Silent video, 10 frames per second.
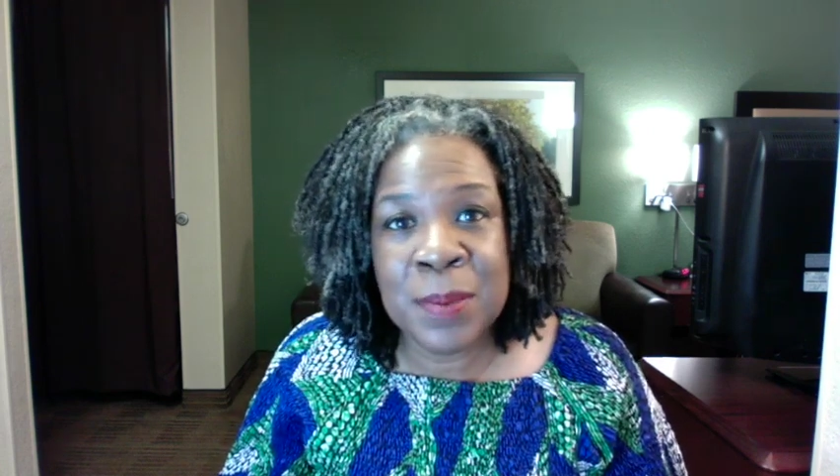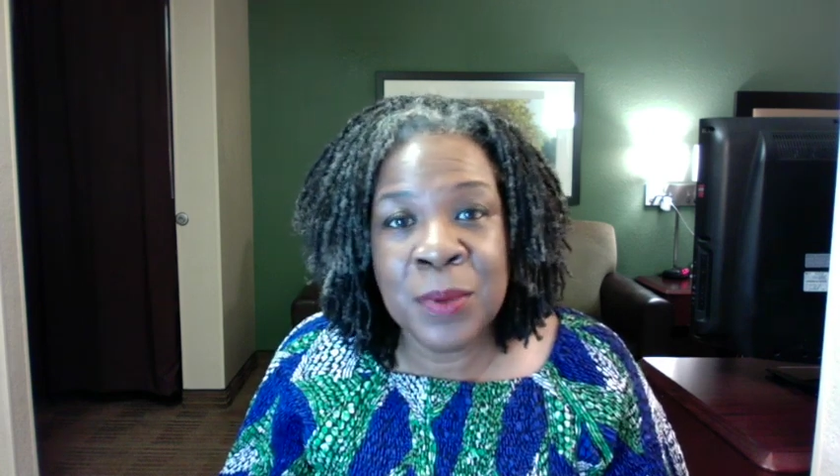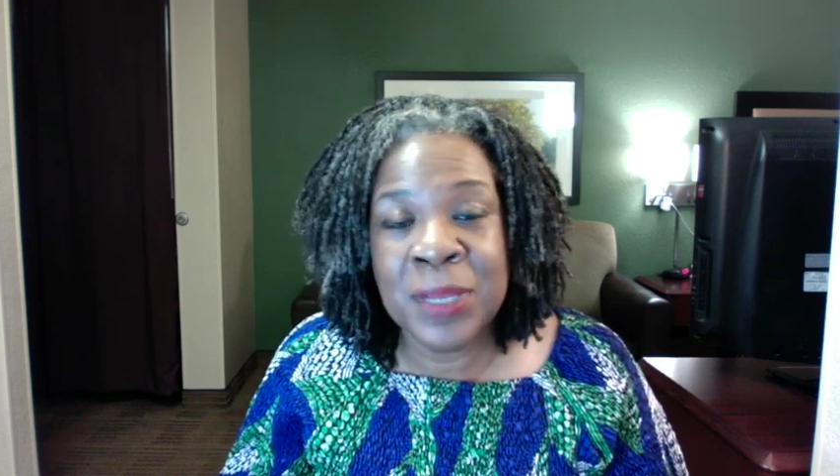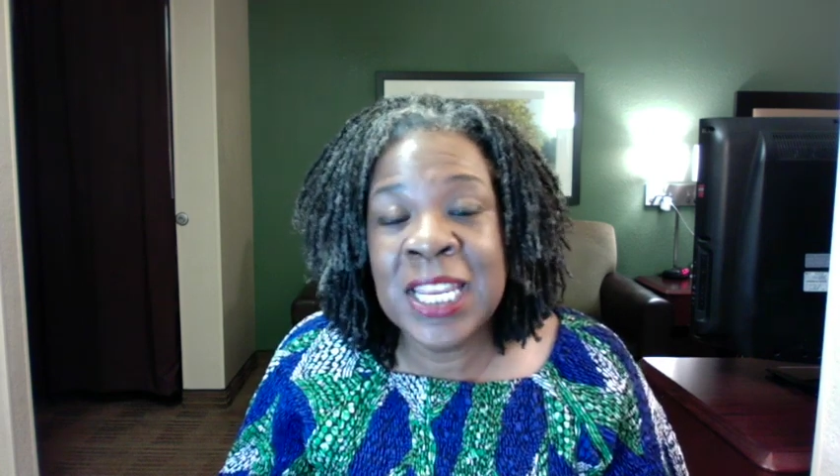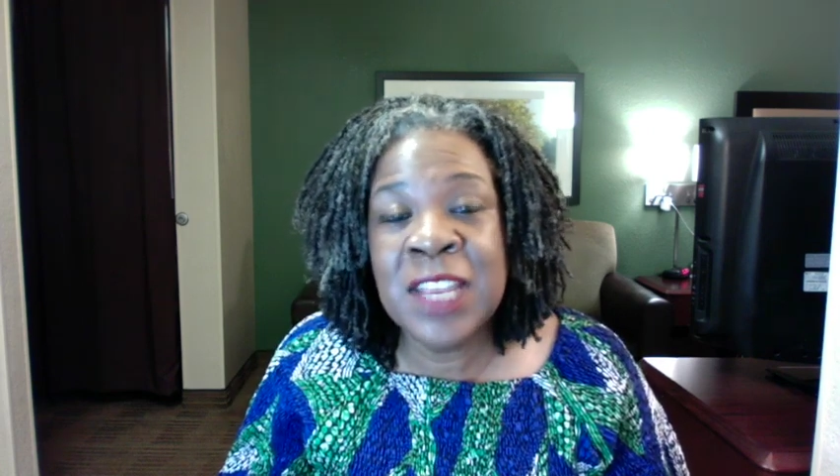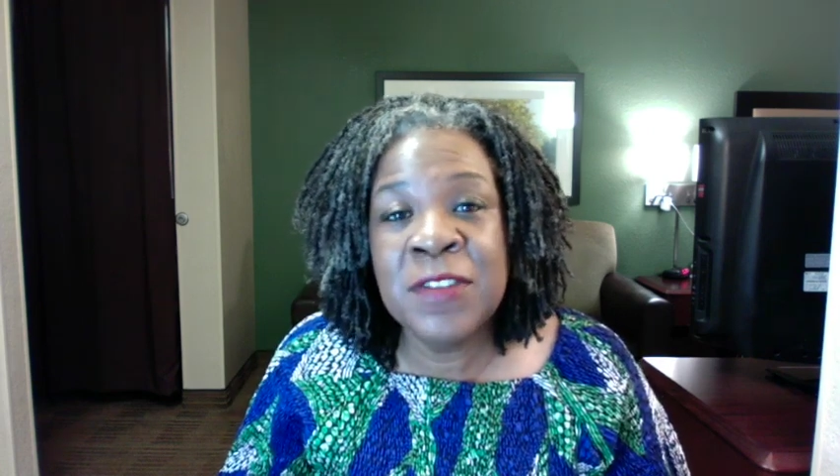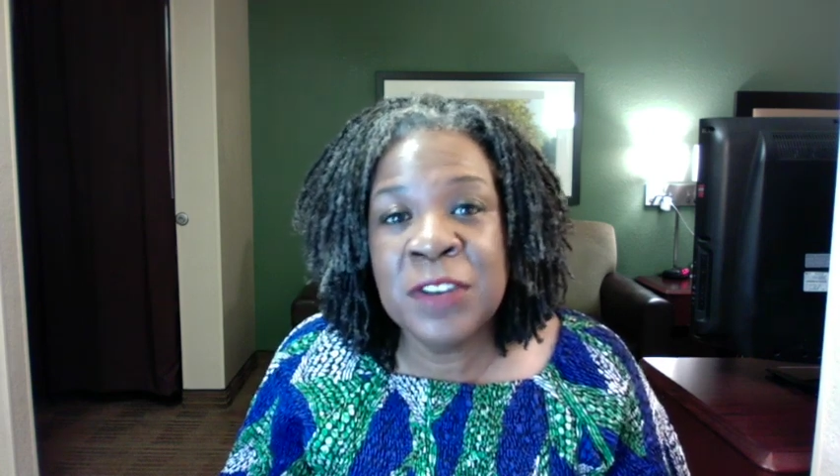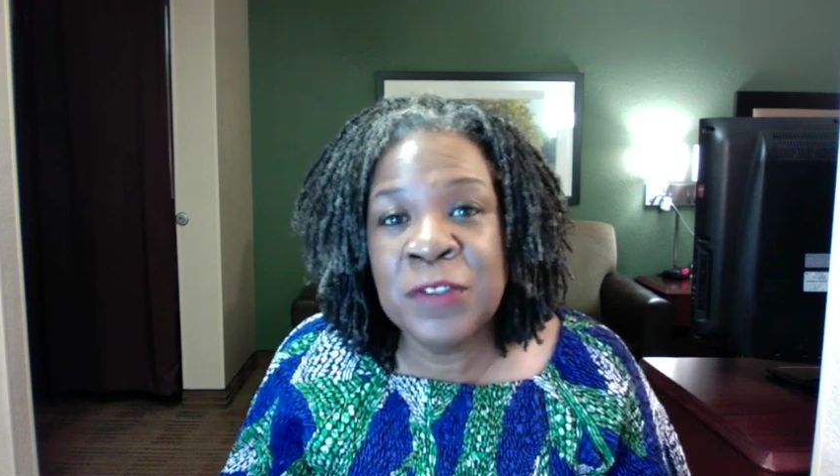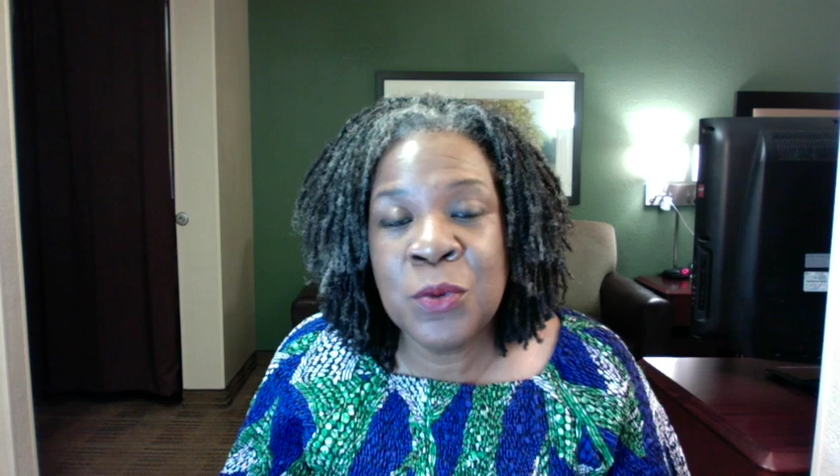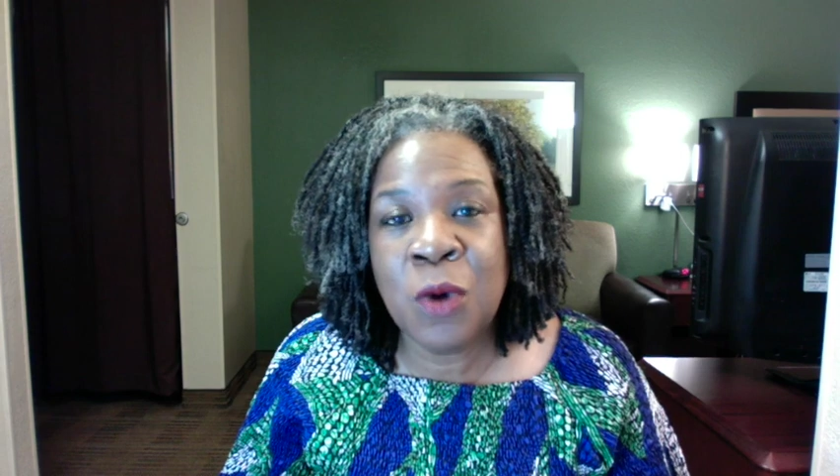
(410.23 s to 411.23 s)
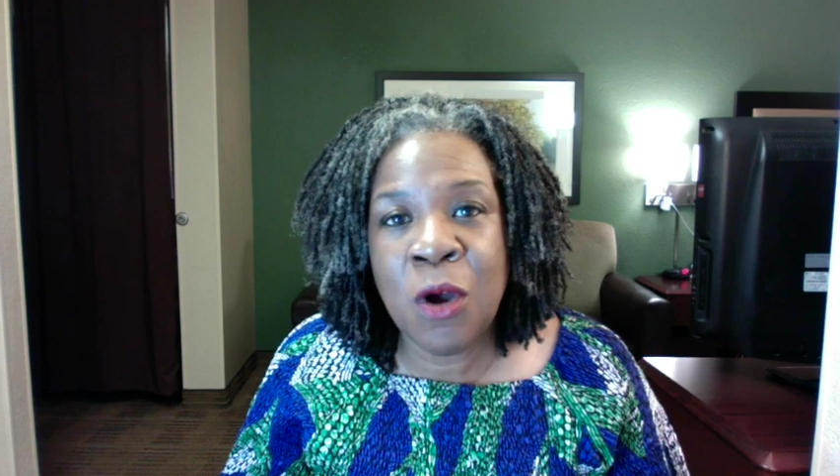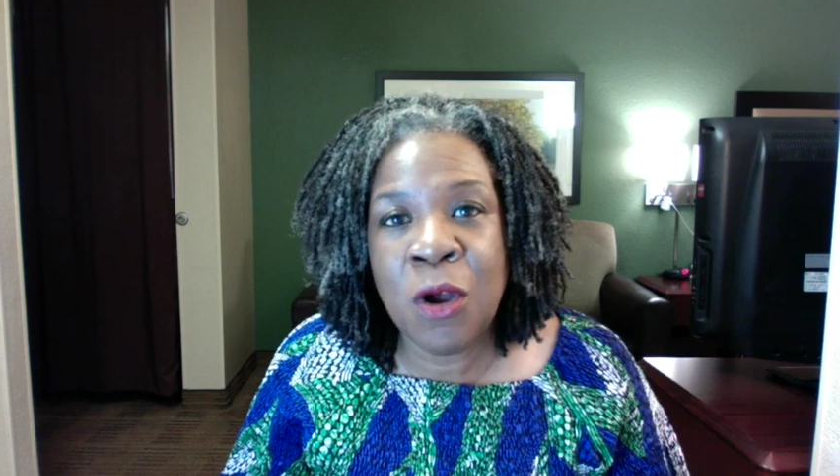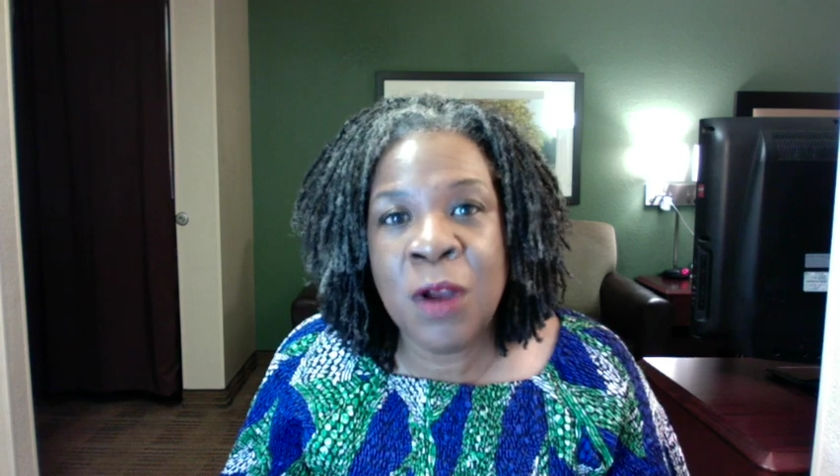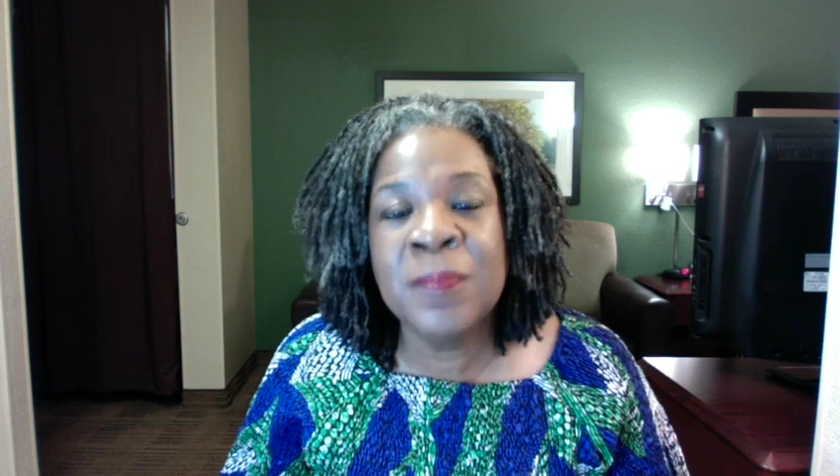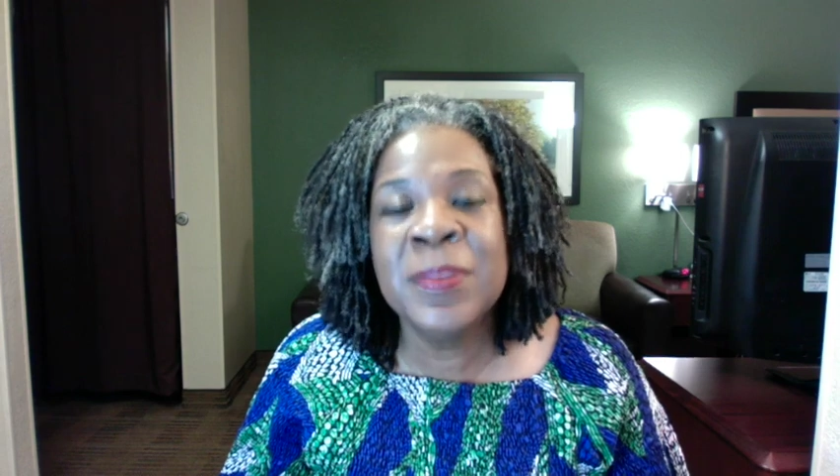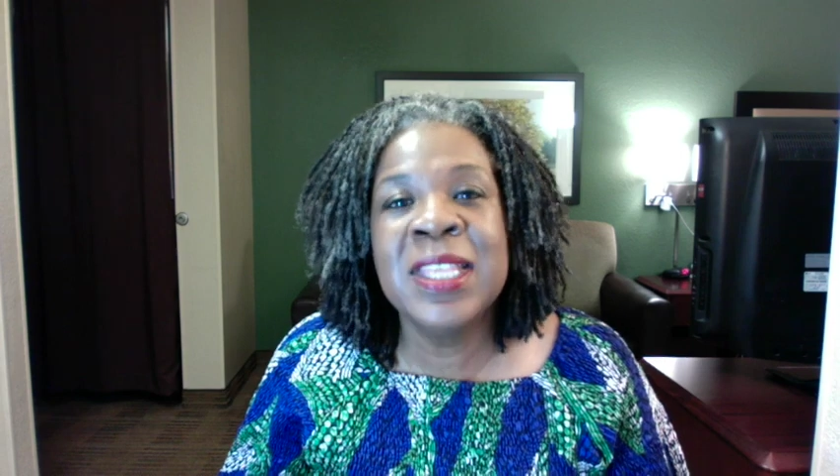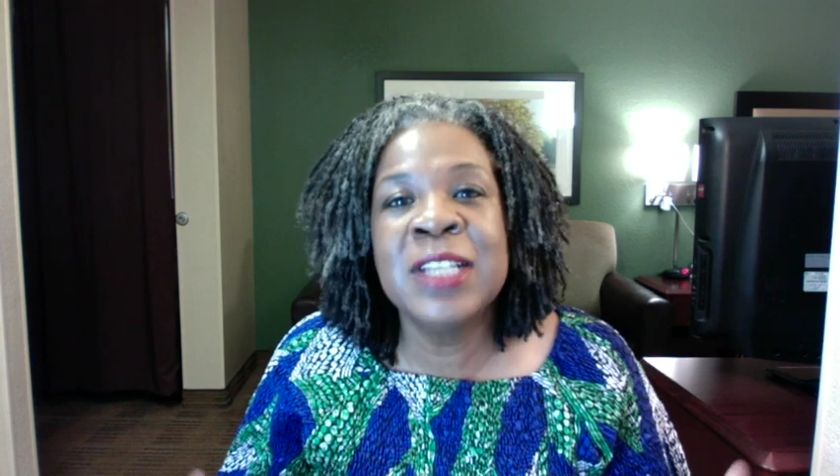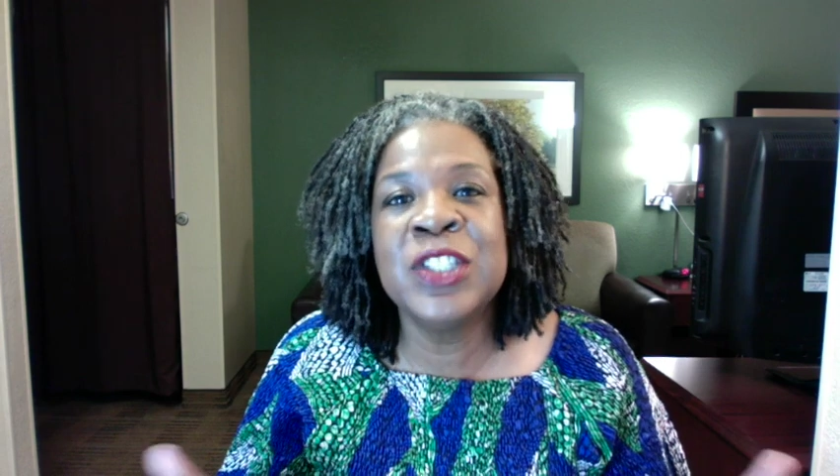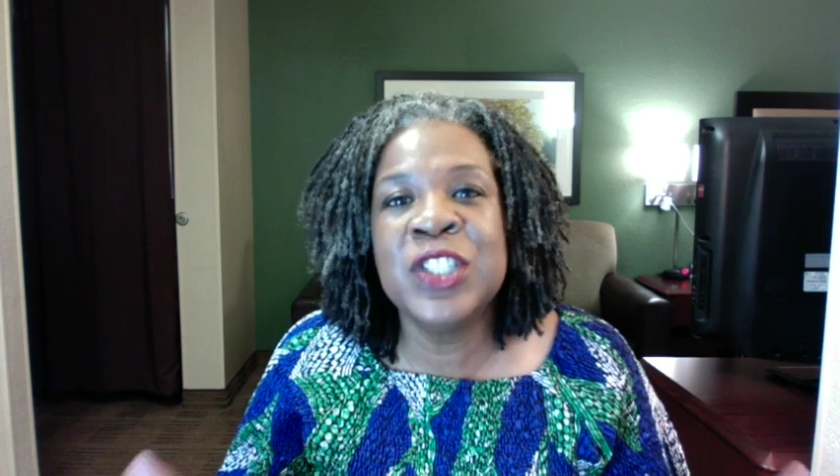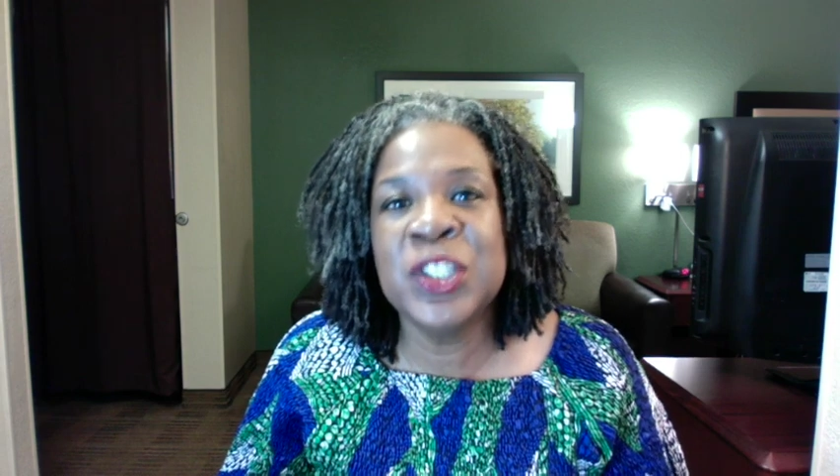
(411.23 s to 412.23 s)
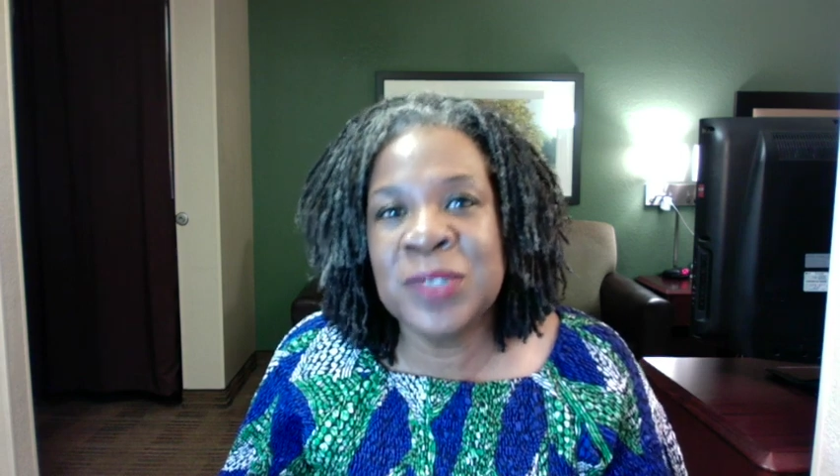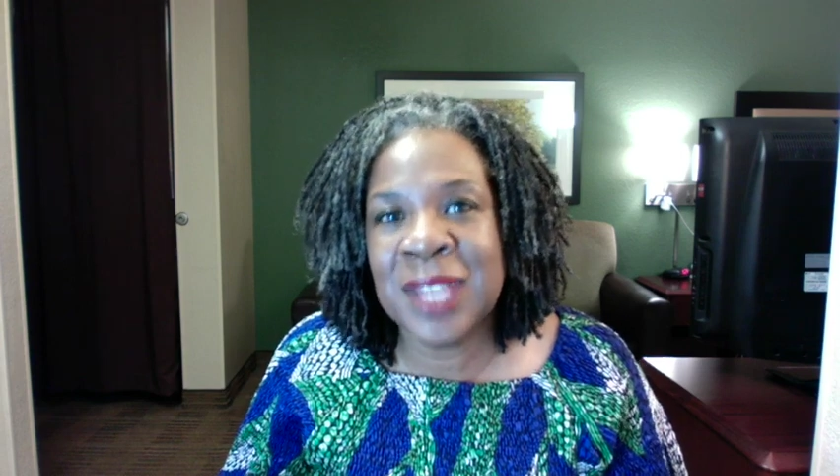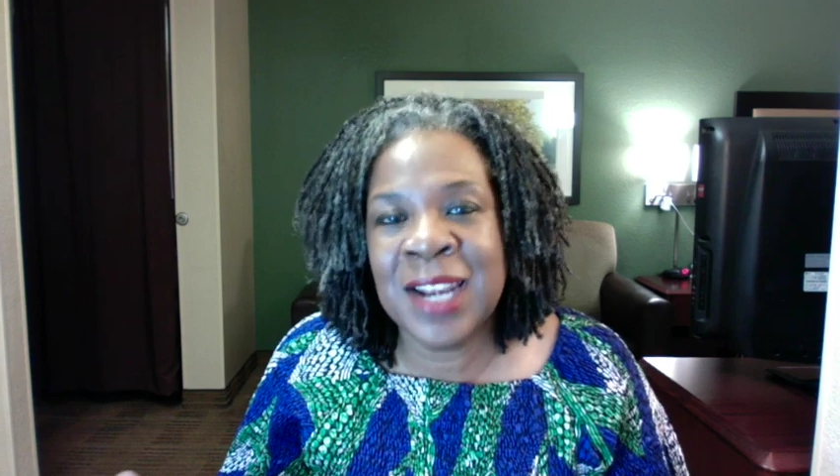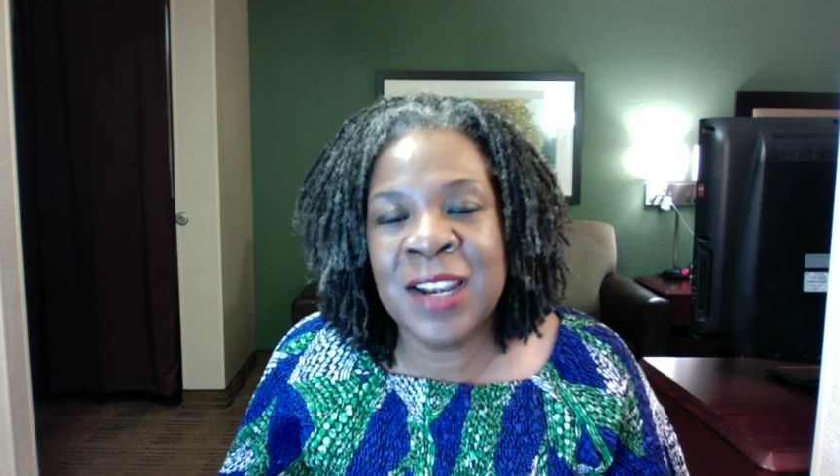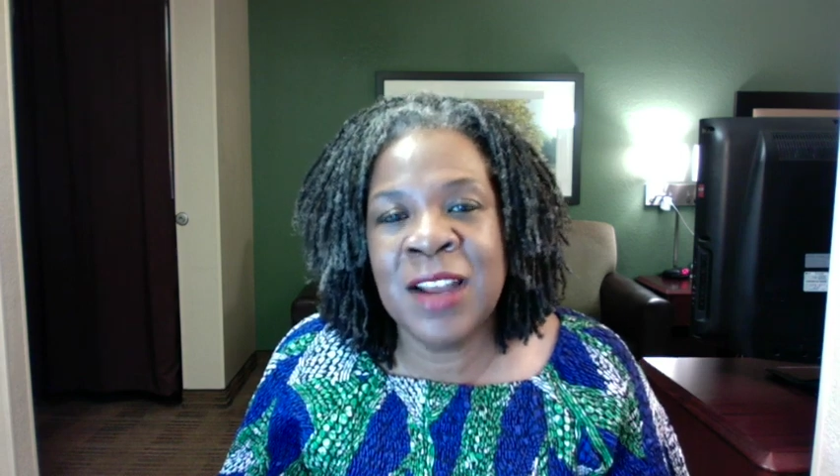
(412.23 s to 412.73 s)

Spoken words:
And even if you are, there's still not enough.